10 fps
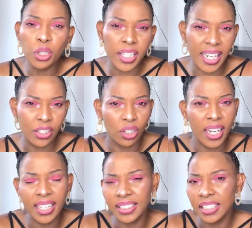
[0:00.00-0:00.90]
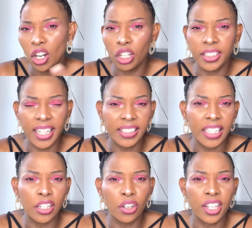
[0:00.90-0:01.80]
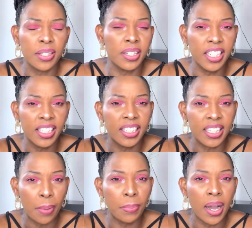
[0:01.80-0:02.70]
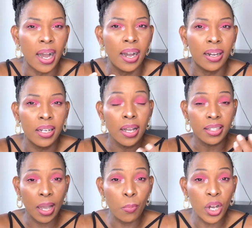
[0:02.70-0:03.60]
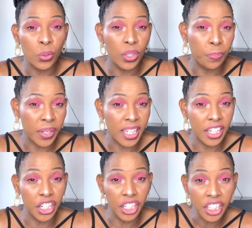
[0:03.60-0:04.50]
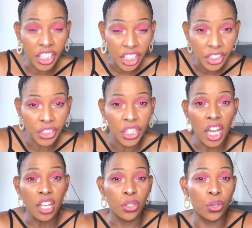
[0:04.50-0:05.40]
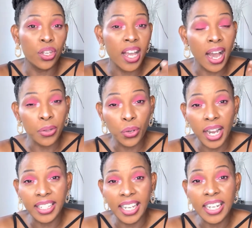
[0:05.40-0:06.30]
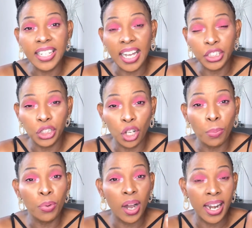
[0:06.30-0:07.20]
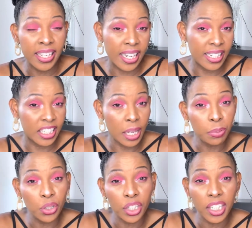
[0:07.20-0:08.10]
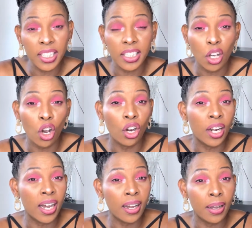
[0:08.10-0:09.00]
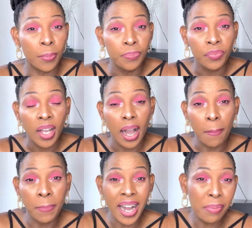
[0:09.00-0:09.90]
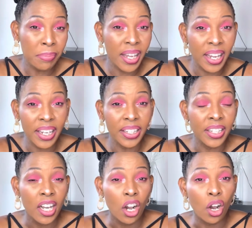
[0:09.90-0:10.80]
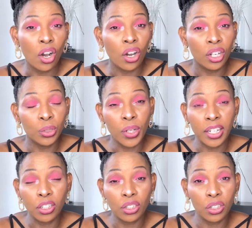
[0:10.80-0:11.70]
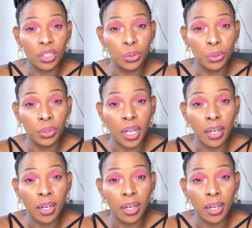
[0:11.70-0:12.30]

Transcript: restaurants, hotels, and all this need someone who's speaking English. So yeah, you can get a job like a receptionist or a barmaid, or you can also do